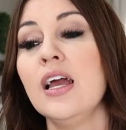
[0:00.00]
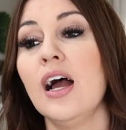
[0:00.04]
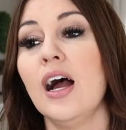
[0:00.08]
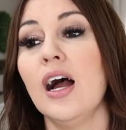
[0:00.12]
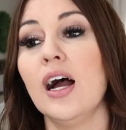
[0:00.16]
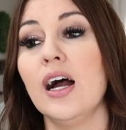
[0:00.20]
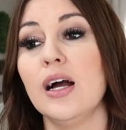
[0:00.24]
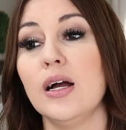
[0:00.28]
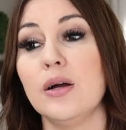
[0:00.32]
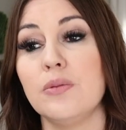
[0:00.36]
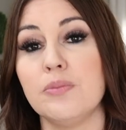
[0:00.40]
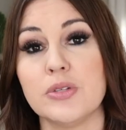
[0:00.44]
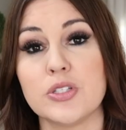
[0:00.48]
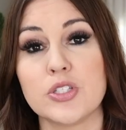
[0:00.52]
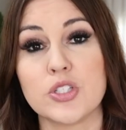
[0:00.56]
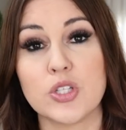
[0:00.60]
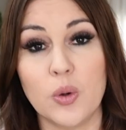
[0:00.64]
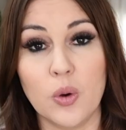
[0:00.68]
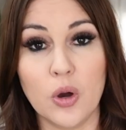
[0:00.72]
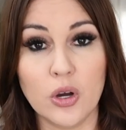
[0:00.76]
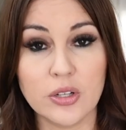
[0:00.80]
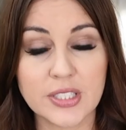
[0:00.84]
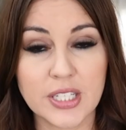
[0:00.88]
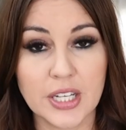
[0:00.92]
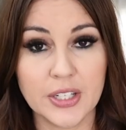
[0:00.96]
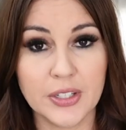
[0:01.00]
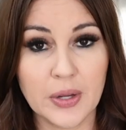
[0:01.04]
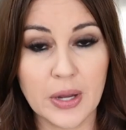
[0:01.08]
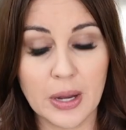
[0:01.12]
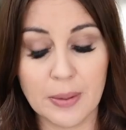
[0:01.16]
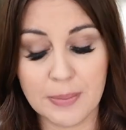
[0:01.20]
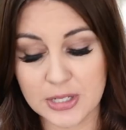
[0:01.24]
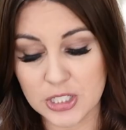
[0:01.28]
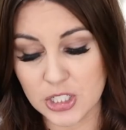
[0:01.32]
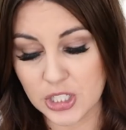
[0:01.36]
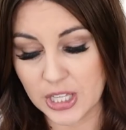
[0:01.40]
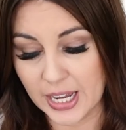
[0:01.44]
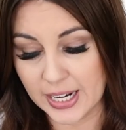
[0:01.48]
Um, so I'll tell you how
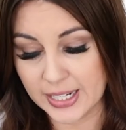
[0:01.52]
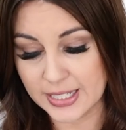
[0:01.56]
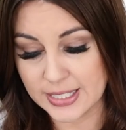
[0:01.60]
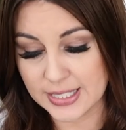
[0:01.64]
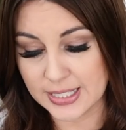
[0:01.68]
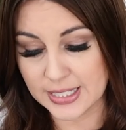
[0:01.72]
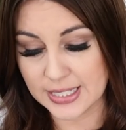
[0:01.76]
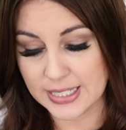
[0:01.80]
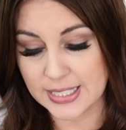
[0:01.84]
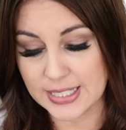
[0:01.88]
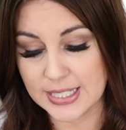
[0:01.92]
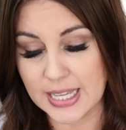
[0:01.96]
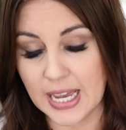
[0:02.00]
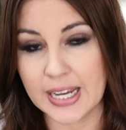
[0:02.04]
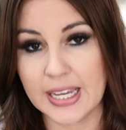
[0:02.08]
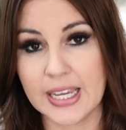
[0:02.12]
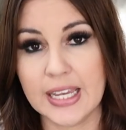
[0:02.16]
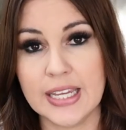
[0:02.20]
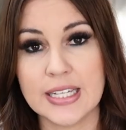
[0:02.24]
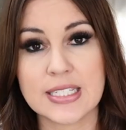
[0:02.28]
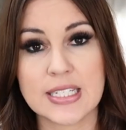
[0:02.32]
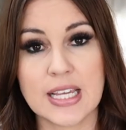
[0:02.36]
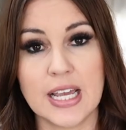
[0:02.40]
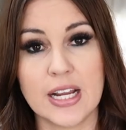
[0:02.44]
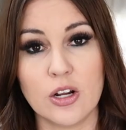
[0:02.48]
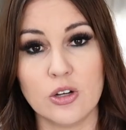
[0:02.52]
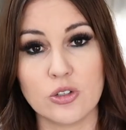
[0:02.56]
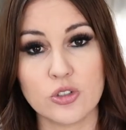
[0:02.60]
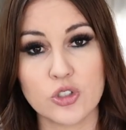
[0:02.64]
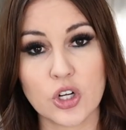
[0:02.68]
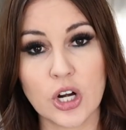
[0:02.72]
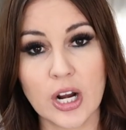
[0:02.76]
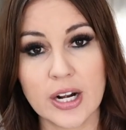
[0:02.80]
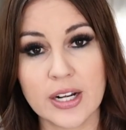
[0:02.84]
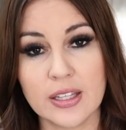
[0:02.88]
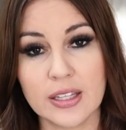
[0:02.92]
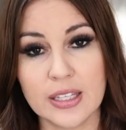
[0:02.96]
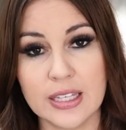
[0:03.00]
much that is in a second, and I'll
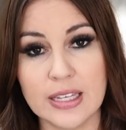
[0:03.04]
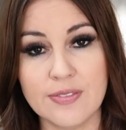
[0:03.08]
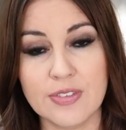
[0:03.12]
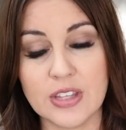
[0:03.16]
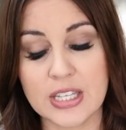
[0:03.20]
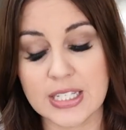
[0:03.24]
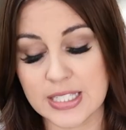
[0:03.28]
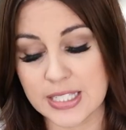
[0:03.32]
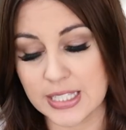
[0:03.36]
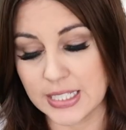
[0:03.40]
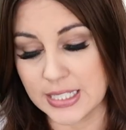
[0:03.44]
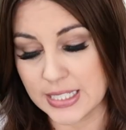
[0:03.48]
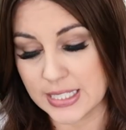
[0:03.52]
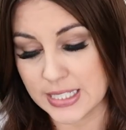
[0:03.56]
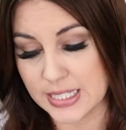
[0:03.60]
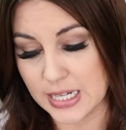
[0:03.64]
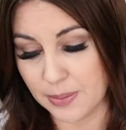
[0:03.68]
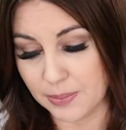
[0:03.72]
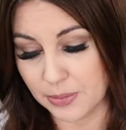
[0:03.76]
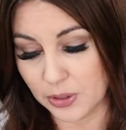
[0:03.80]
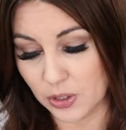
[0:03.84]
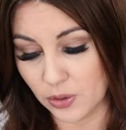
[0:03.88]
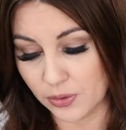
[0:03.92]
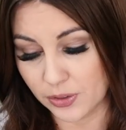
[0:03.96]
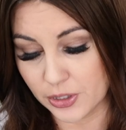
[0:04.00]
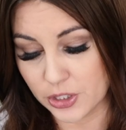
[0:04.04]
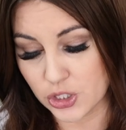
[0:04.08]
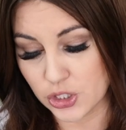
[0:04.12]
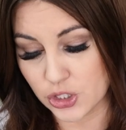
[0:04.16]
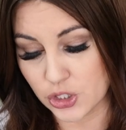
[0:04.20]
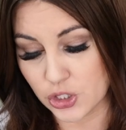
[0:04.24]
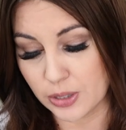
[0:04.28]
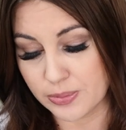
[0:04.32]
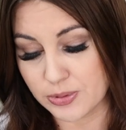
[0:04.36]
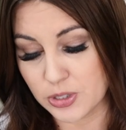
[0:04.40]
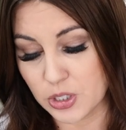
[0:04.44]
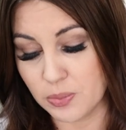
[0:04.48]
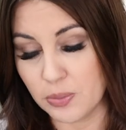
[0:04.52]
try to leave these links down below in the
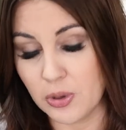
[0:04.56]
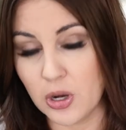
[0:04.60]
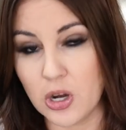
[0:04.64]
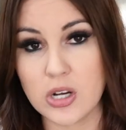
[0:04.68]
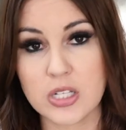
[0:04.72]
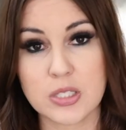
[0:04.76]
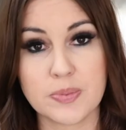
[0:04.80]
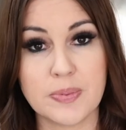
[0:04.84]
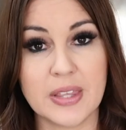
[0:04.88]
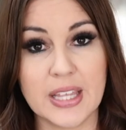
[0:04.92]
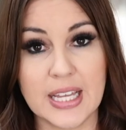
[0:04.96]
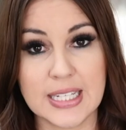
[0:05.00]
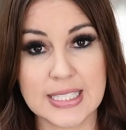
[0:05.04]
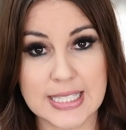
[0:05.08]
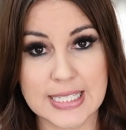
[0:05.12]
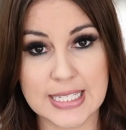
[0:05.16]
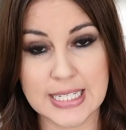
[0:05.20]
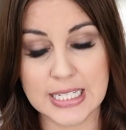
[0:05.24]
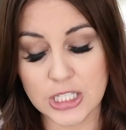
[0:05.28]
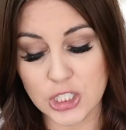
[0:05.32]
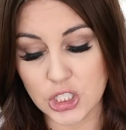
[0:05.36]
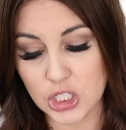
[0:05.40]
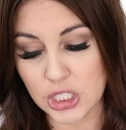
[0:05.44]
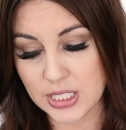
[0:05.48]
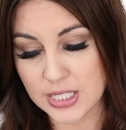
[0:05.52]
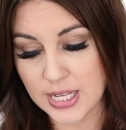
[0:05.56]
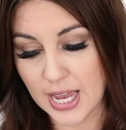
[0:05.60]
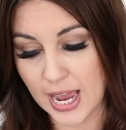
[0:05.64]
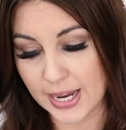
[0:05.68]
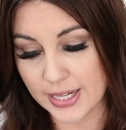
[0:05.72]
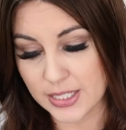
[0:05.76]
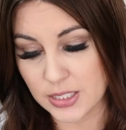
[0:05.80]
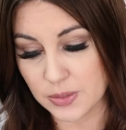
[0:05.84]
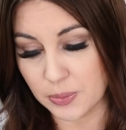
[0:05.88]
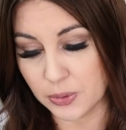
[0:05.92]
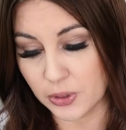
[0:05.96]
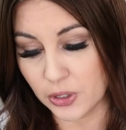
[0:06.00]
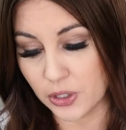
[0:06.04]
description box, but that's teaching
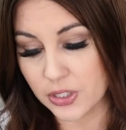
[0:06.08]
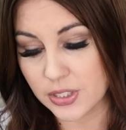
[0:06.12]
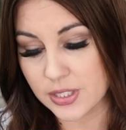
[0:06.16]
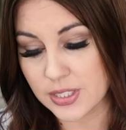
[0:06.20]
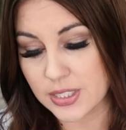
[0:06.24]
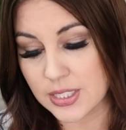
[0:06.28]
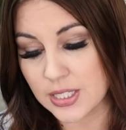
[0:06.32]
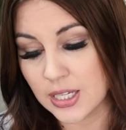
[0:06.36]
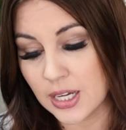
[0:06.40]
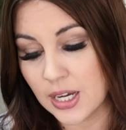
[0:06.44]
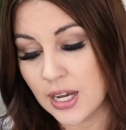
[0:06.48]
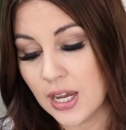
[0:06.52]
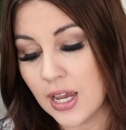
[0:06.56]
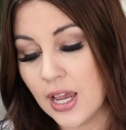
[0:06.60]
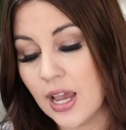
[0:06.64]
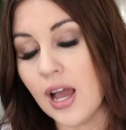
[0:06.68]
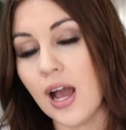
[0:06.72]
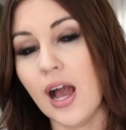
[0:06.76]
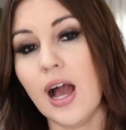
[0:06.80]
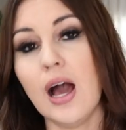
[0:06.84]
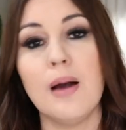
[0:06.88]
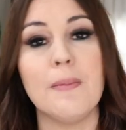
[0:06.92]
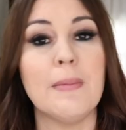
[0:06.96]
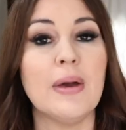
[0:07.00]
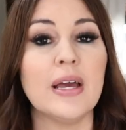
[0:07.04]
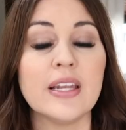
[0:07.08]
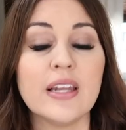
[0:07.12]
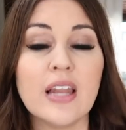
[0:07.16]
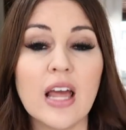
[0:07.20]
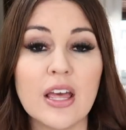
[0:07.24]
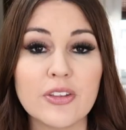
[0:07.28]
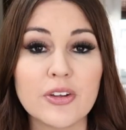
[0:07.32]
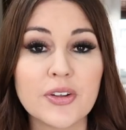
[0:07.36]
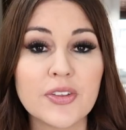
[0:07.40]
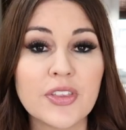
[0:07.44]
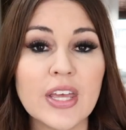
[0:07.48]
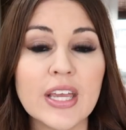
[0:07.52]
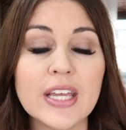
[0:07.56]
textbooks um,
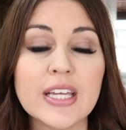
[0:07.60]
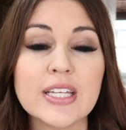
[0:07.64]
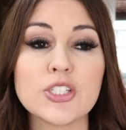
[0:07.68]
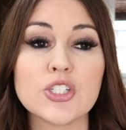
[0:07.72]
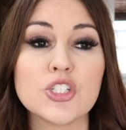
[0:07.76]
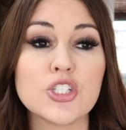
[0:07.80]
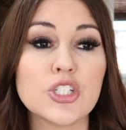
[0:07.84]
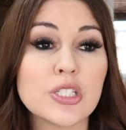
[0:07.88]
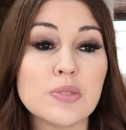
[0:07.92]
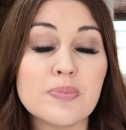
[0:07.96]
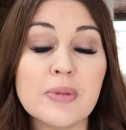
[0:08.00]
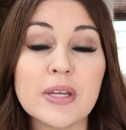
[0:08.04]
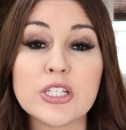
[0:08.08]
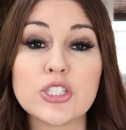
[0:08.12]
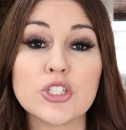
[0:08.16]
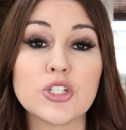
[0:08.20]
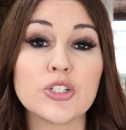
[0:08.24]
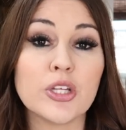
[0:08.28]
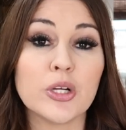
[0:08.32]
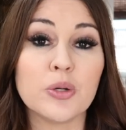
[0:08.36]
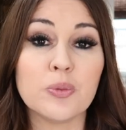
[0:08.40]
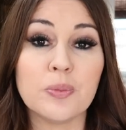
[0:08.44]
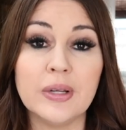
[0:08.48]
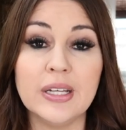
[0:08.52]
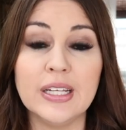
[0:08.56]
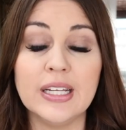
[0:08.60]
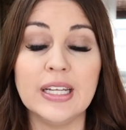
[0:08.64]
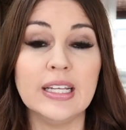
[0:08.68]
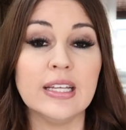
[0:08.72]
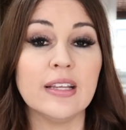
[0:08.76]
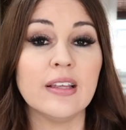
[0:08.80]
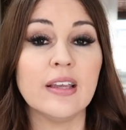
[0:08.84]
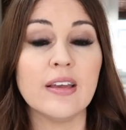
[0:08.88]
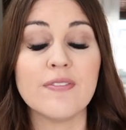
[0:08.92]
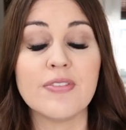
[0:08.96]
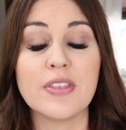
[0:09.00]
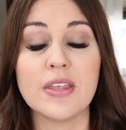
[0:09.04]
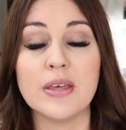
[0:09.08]
another thing is just make sure they're reading.
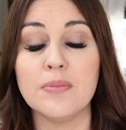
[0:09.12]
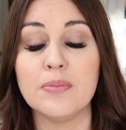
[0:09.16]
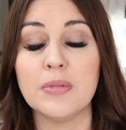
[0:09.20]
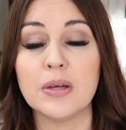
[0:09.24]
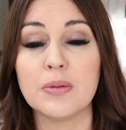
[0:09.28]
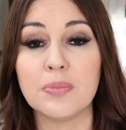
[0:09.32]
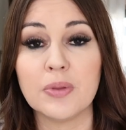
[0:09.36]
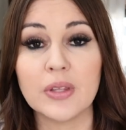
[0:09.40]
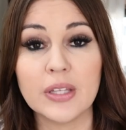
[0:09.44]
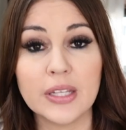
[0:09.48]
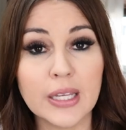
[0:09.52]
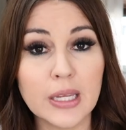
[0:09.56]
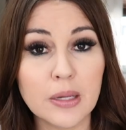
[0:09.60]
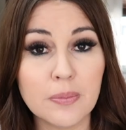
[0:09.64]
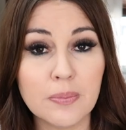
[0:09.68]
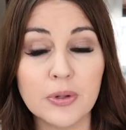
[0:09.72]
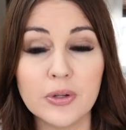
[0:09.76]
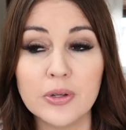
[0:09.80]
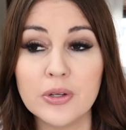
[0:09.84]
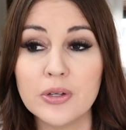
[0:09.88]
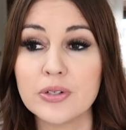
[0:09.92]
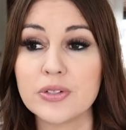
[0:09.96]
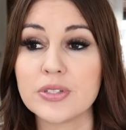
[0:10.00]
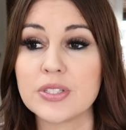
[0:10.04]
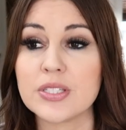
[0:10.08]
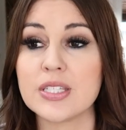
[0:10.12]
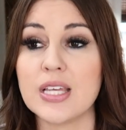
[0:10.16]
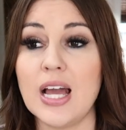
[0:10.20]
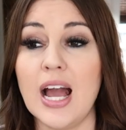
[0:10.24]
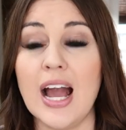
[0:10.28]
Give them plenty of books.